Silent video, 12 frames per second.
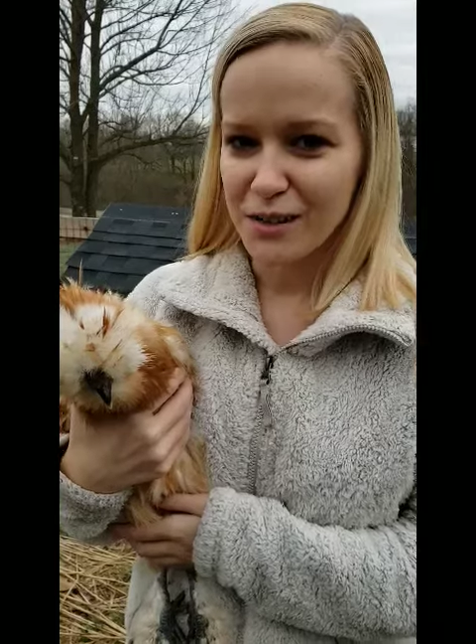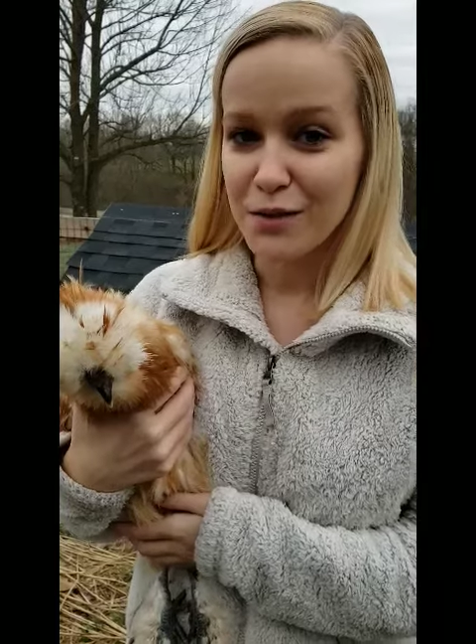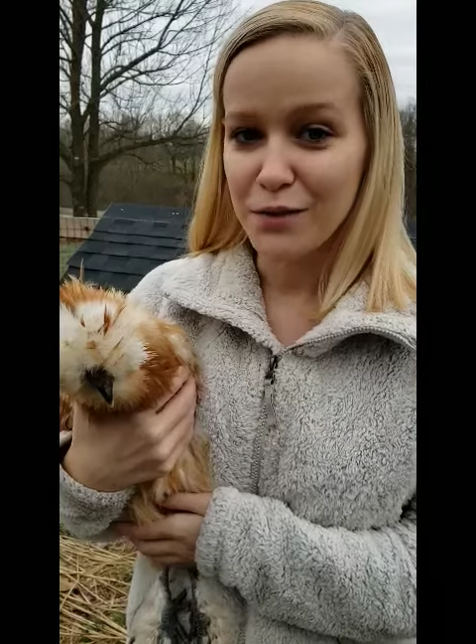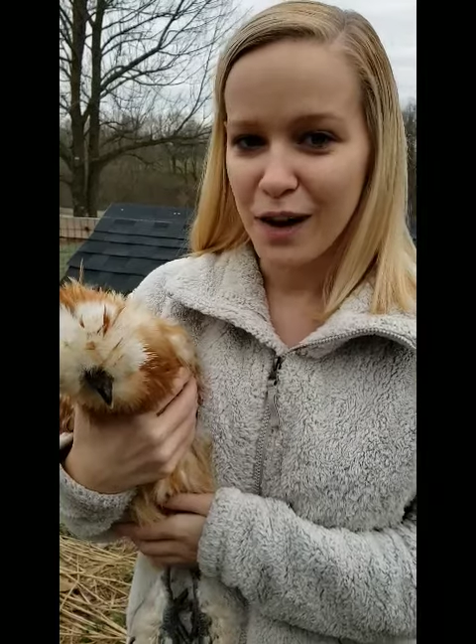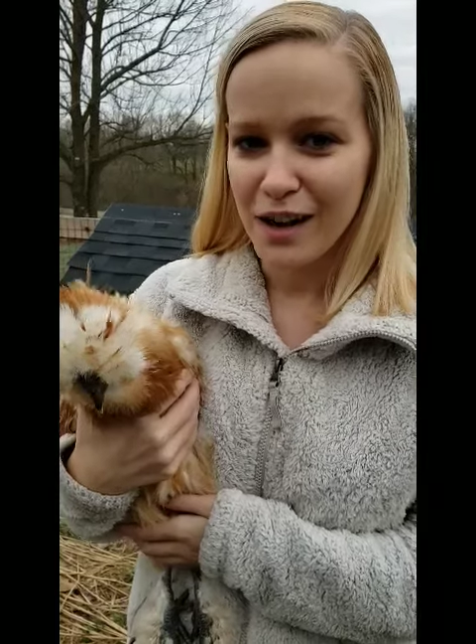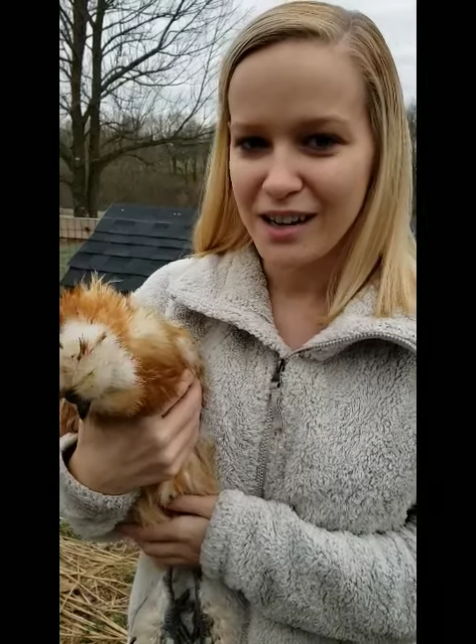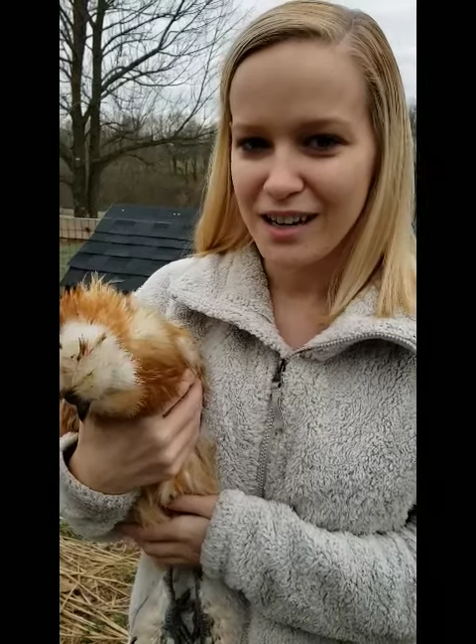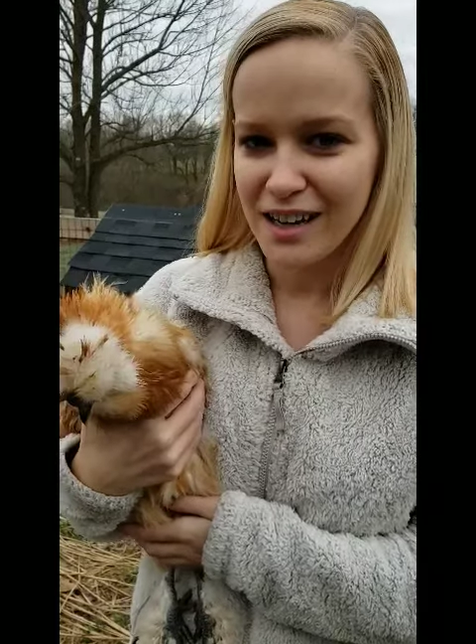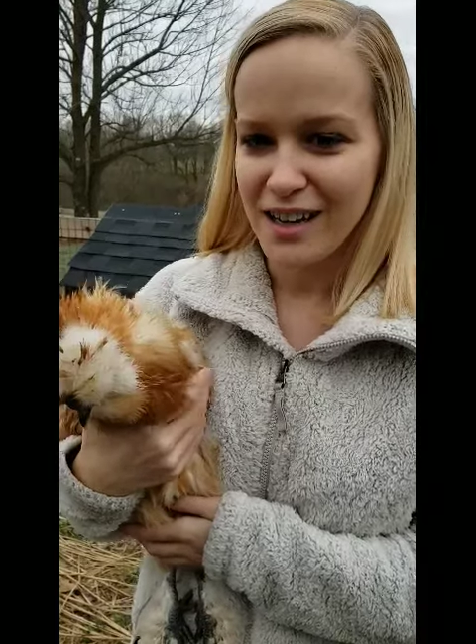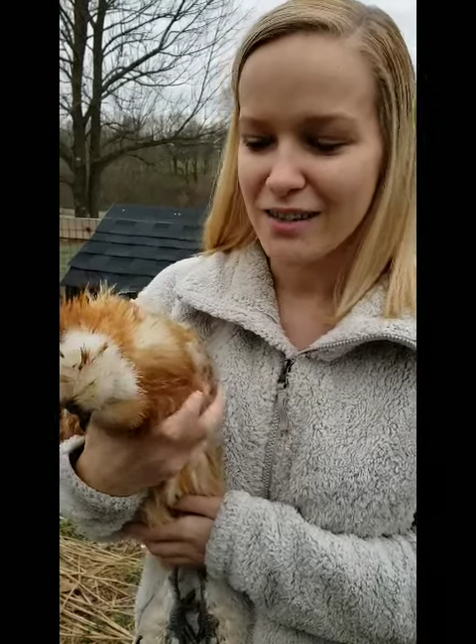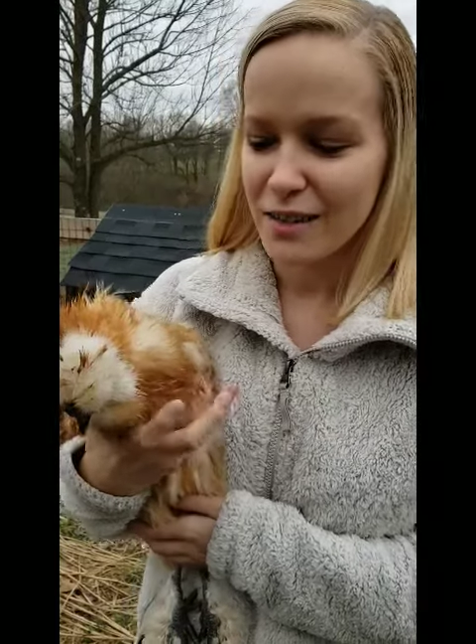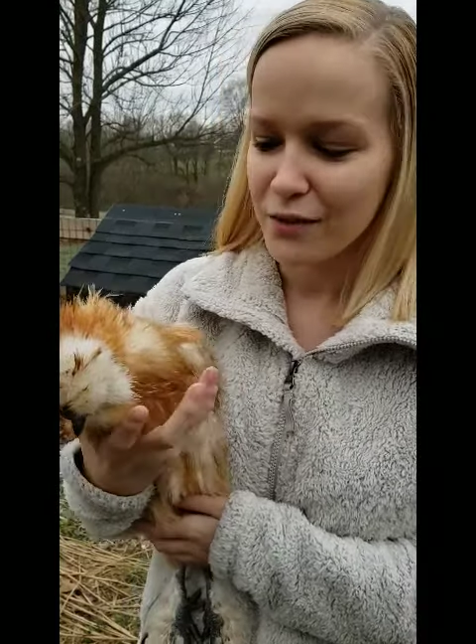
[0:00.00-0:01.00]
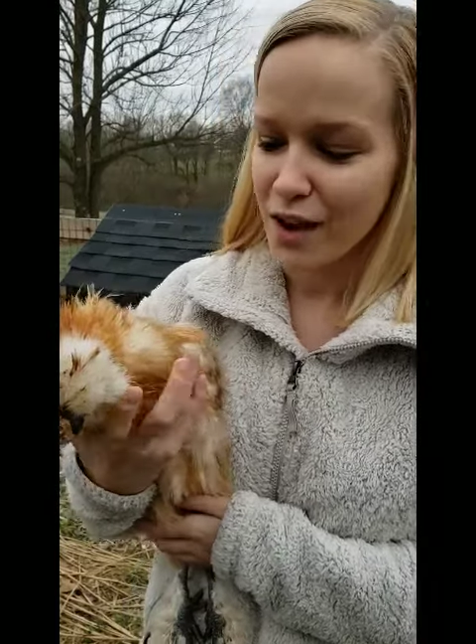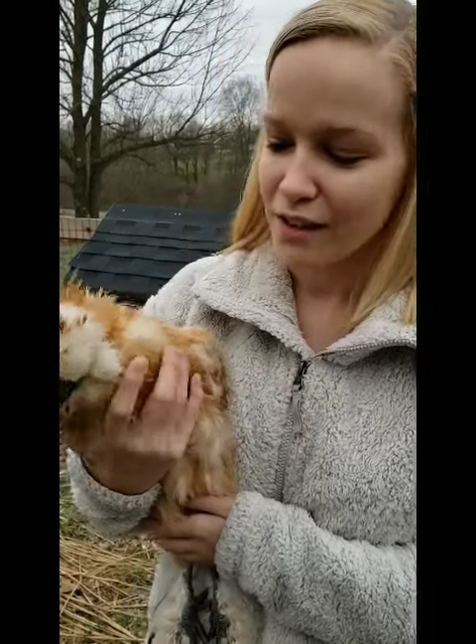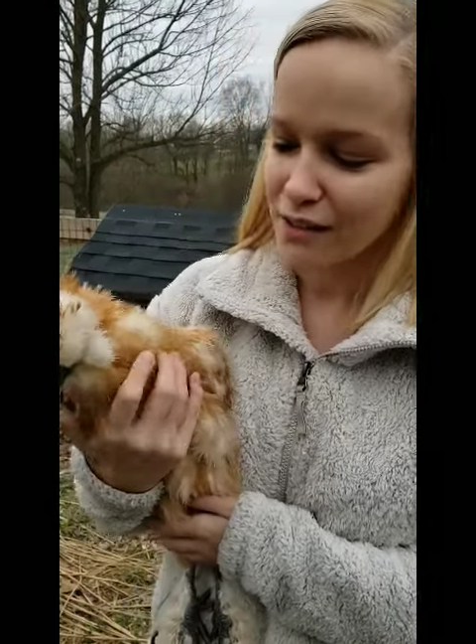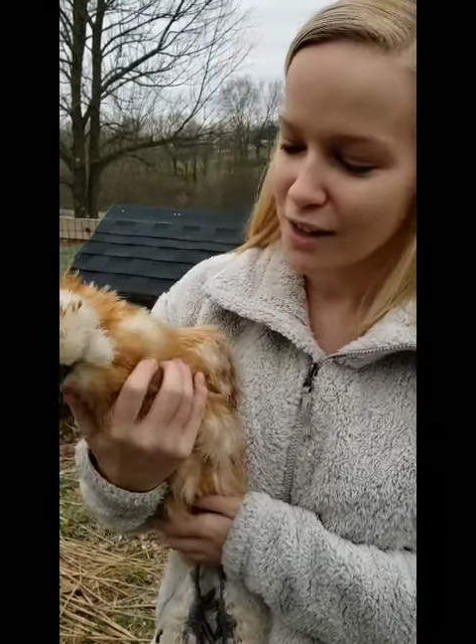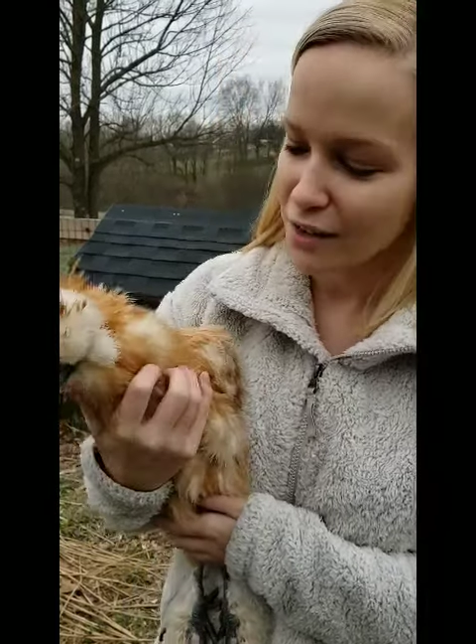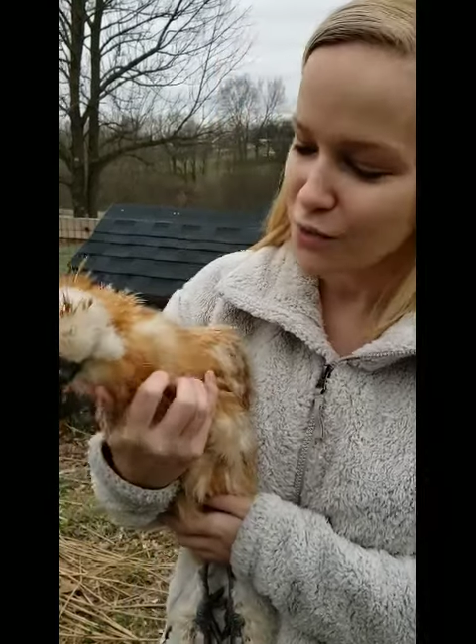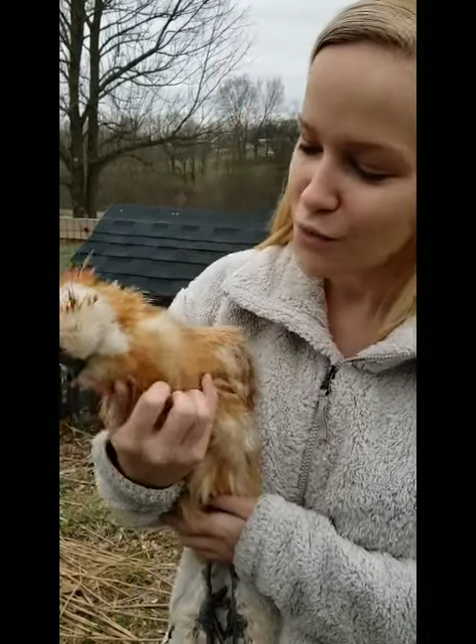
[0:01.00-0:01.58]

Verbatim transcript: They're very neat and they've got a lot of